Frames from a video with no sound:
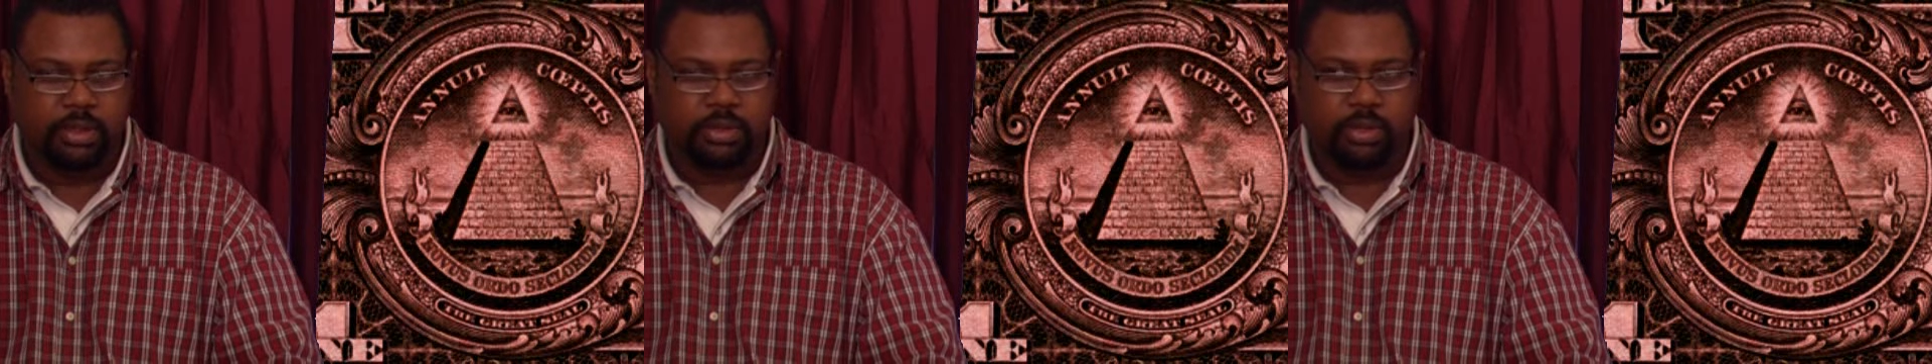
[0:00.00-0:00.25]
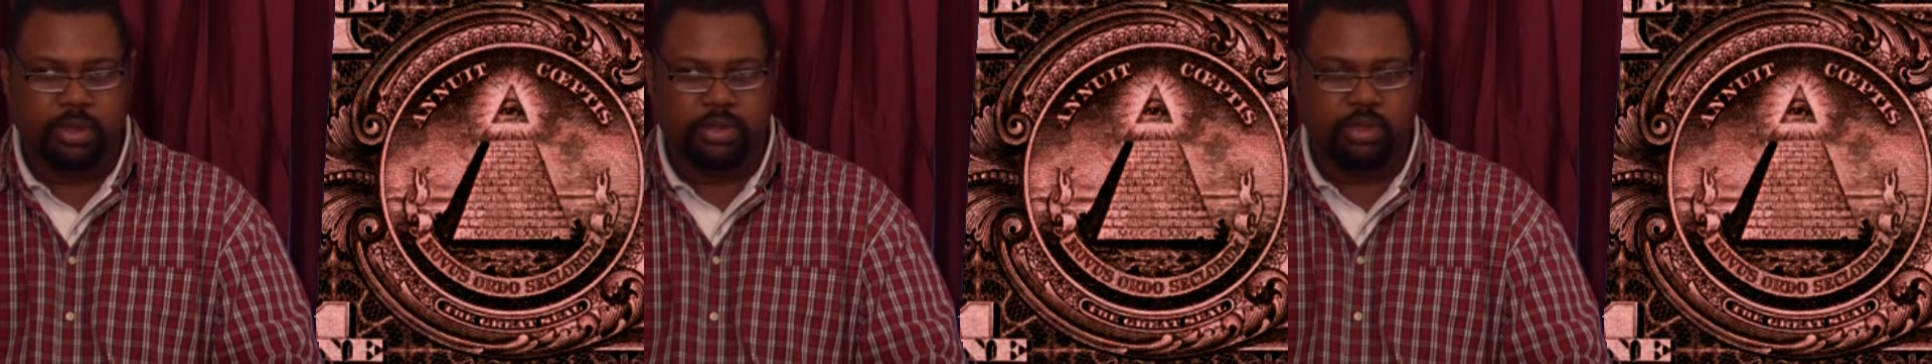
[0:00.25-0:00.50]

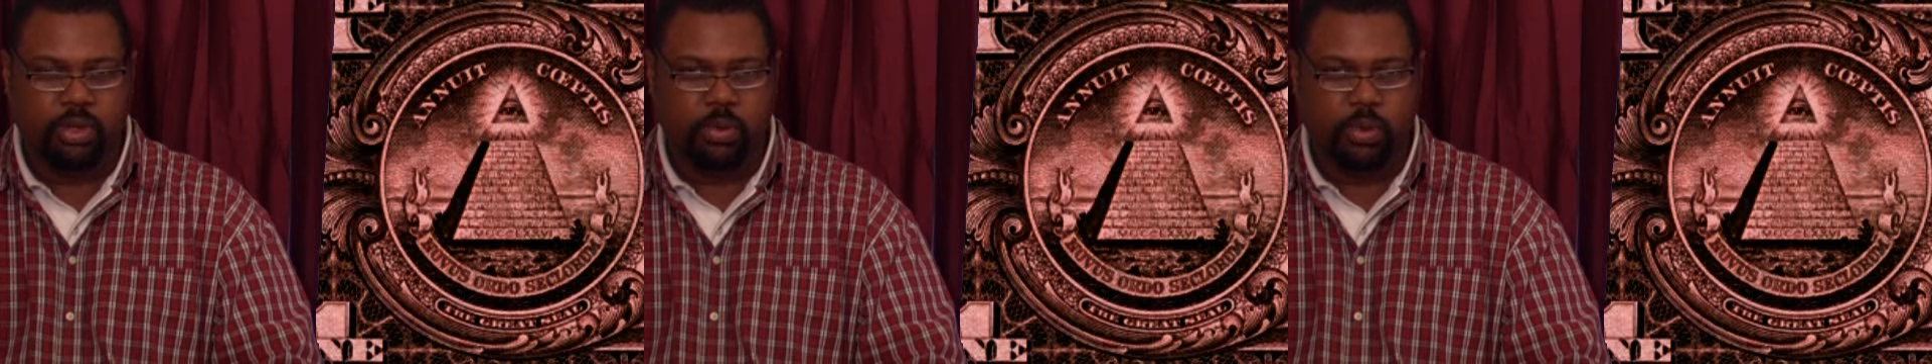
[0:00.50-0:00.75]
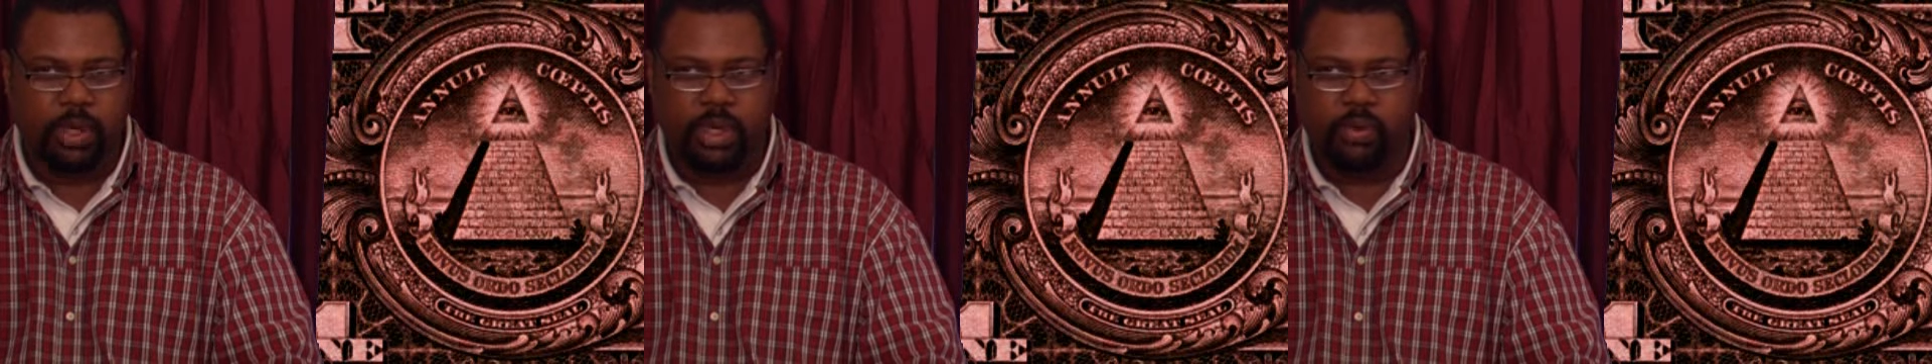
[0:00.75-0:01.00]
So there's
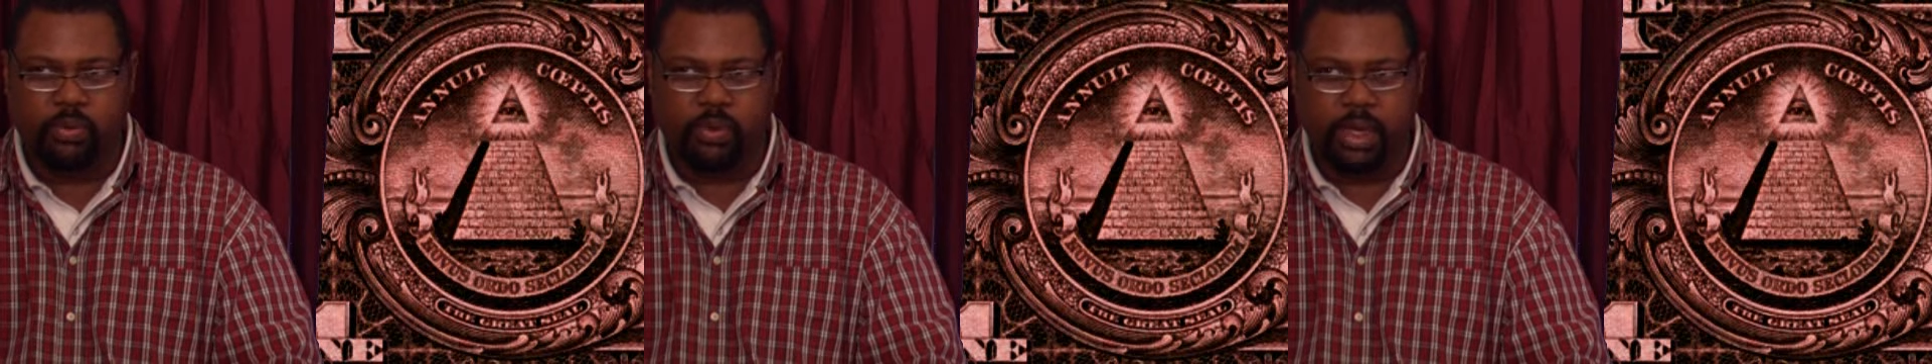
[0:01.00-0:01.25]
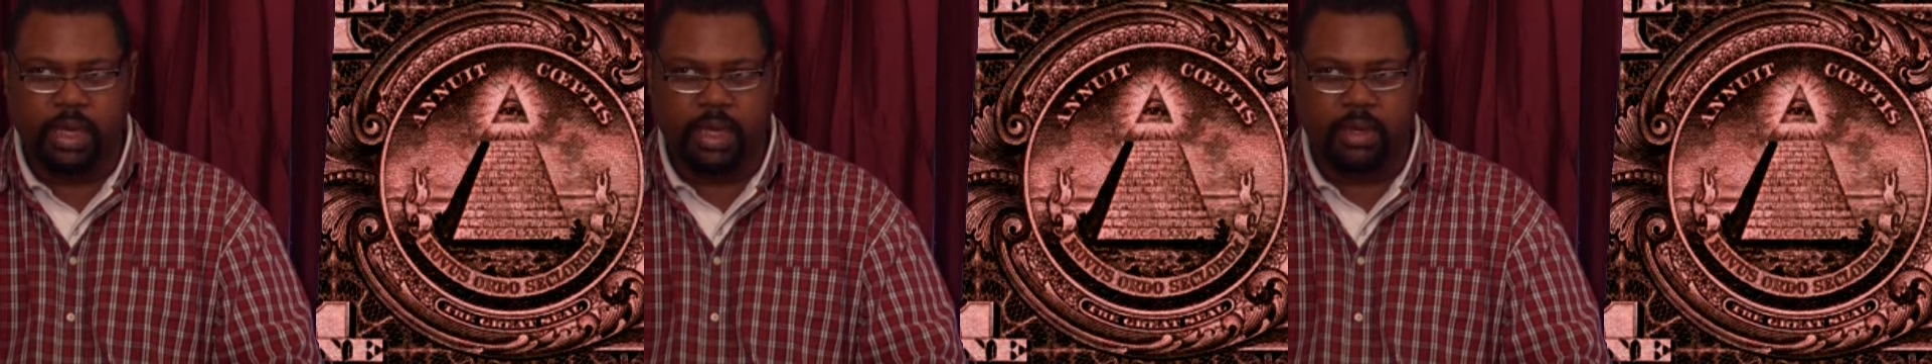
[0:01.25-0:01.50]
no way
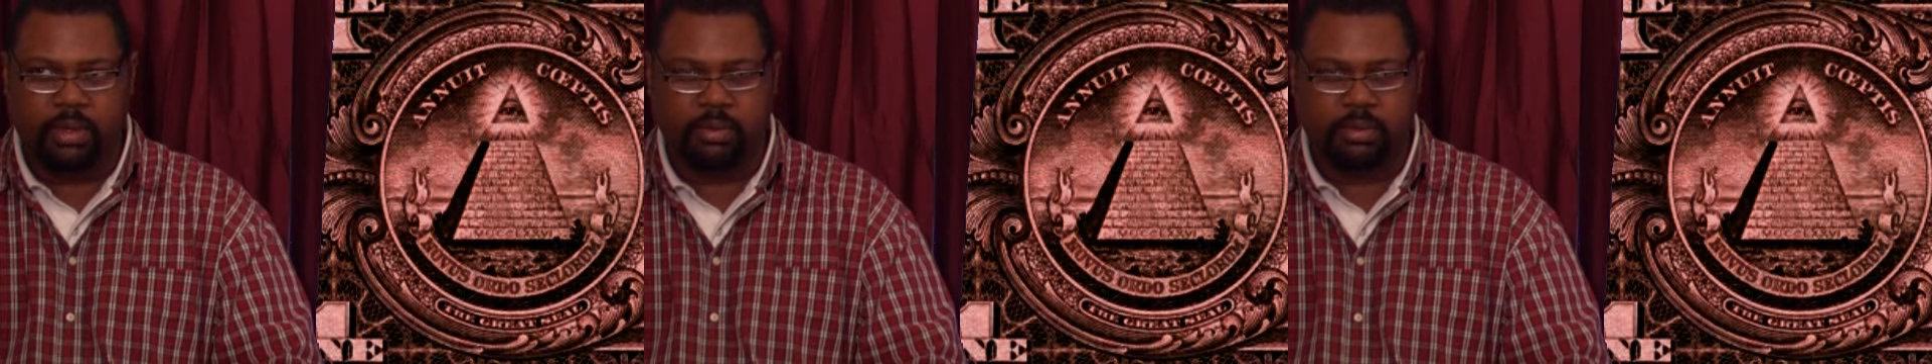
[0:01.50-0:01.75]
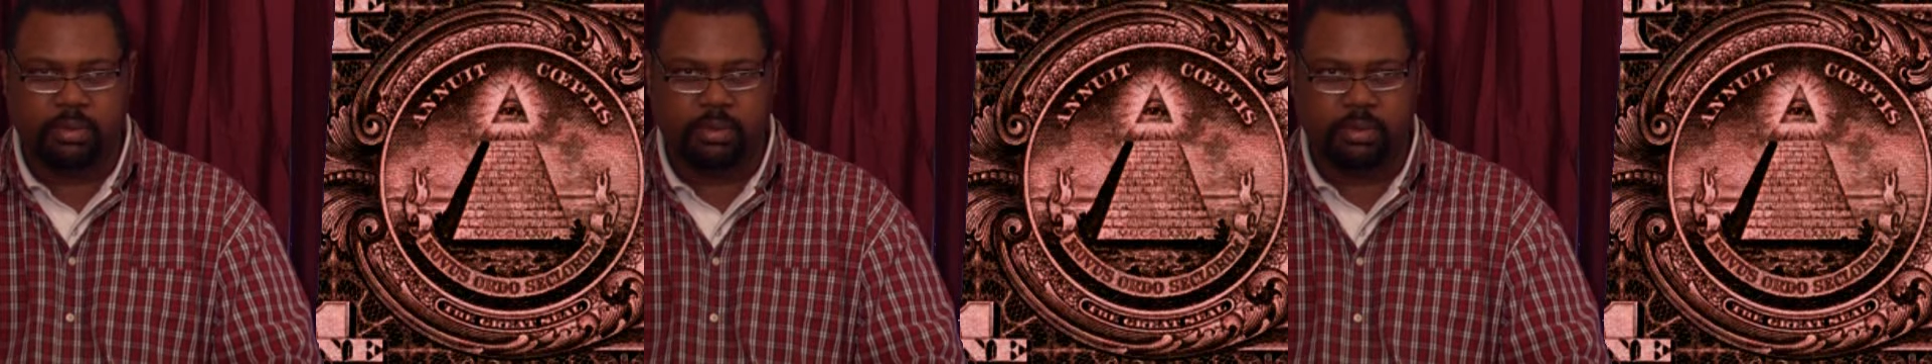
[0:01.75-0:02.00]

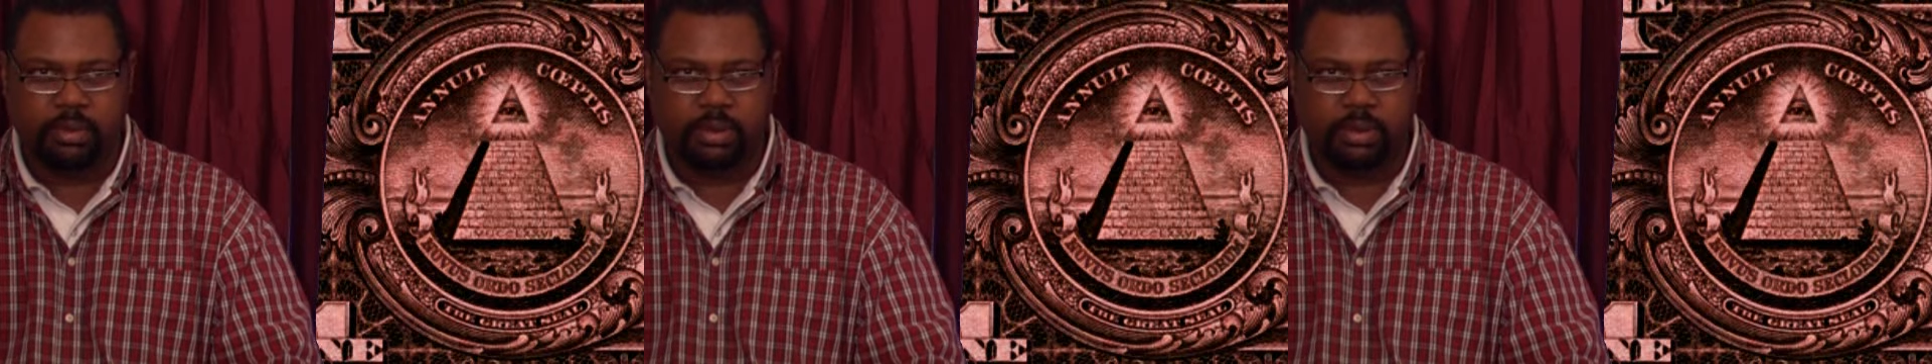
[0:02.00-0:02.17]
around